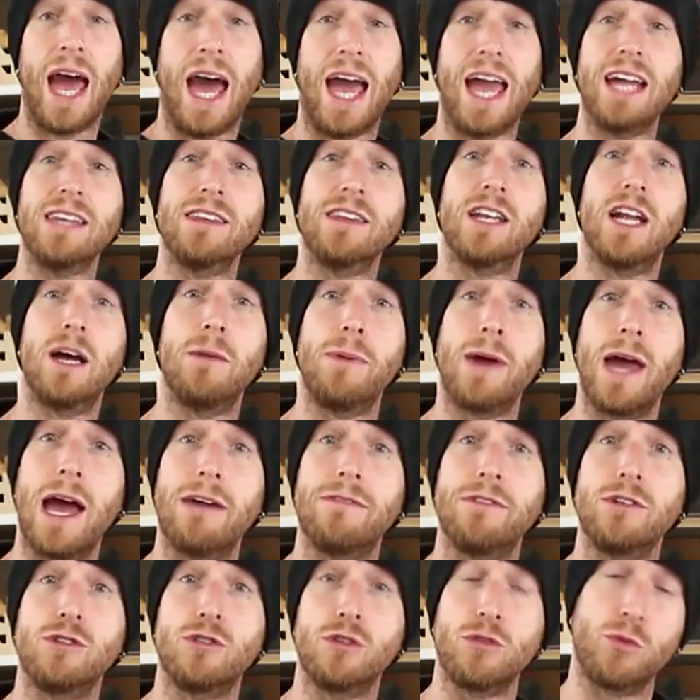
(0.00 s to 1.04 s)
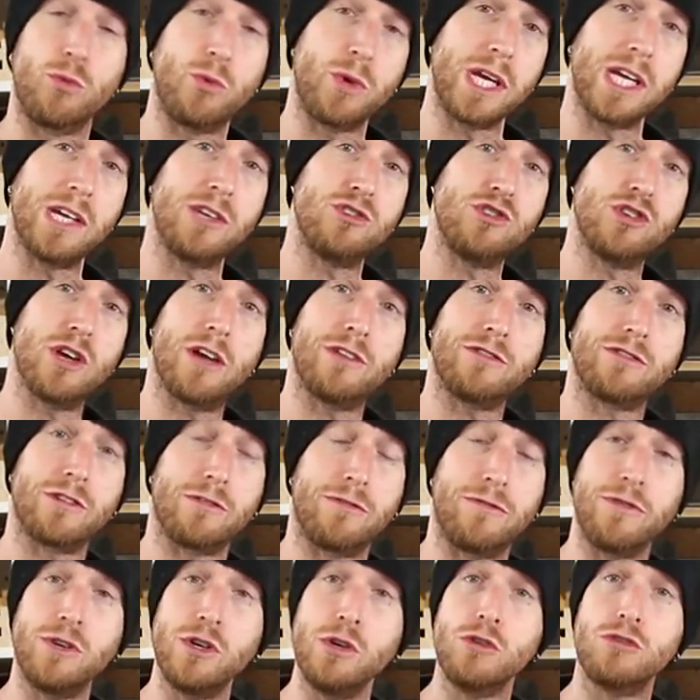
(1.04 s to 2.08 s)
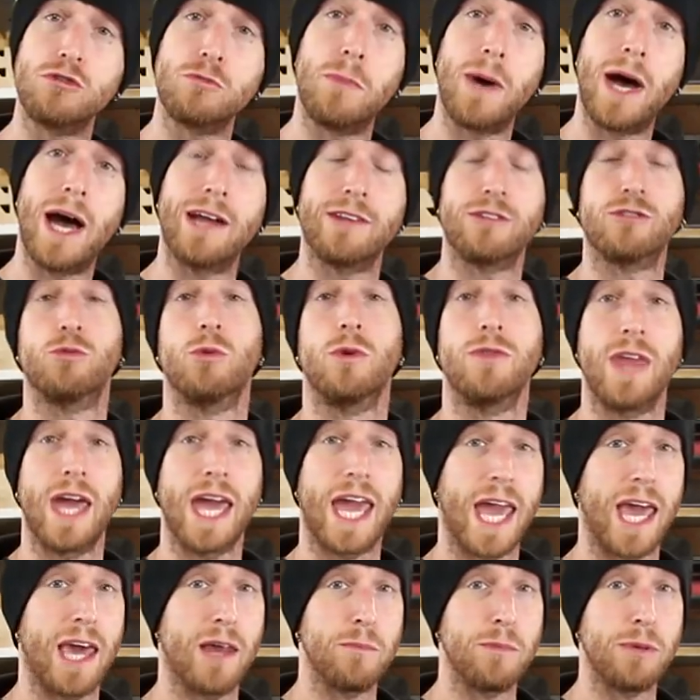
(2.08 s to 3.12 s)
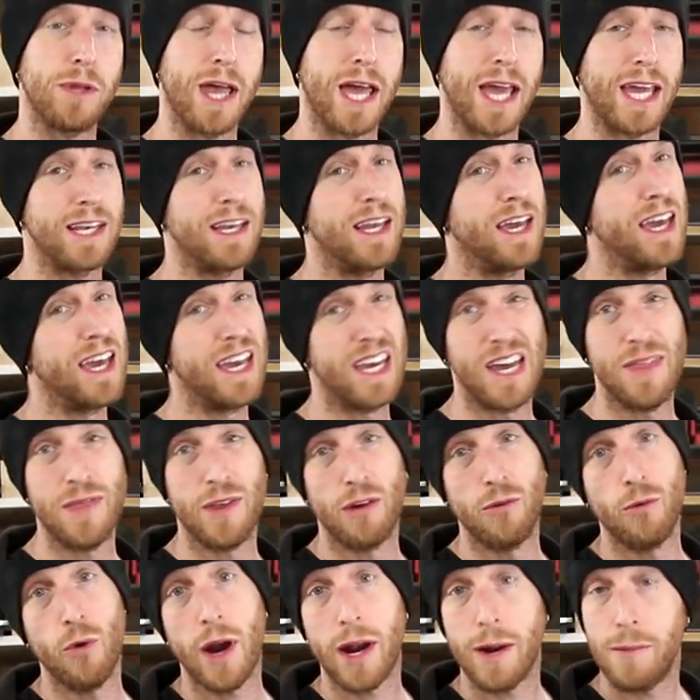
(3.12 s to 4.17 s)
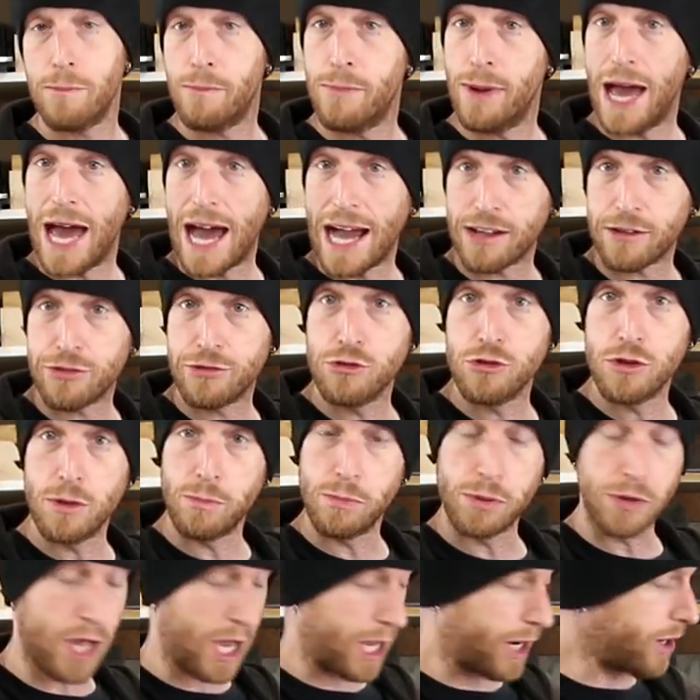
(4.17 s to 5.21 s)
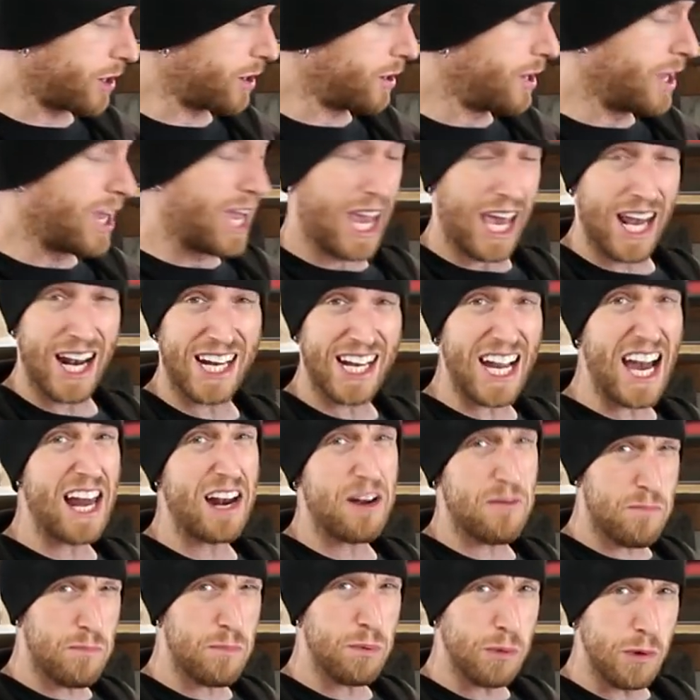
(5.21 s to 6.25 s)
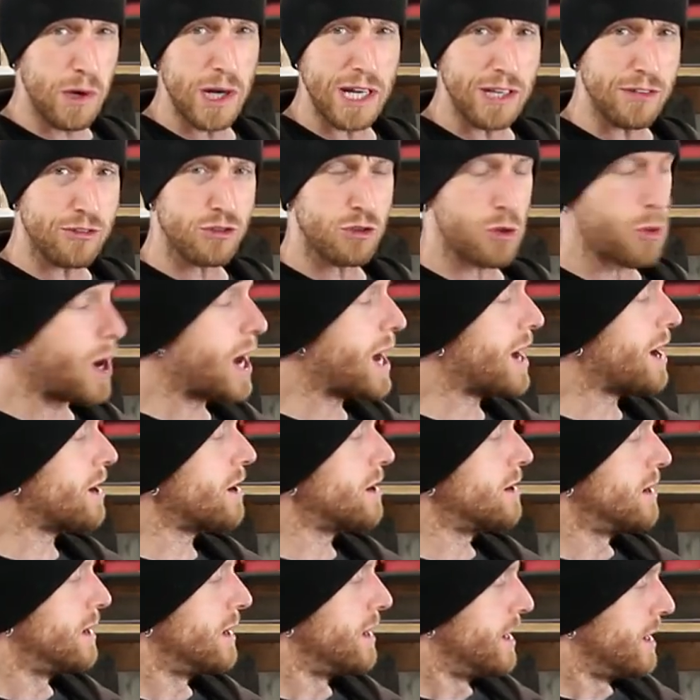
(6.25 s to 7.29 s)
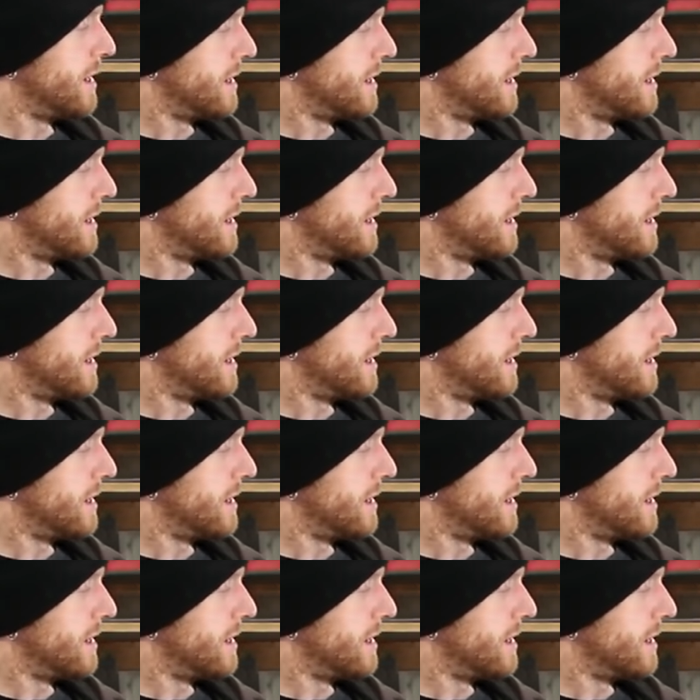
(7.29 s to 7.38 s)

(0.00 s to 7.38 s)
I ended up having to readjust a few spots with the hand plane and then run it back through the planer and I got it pretty square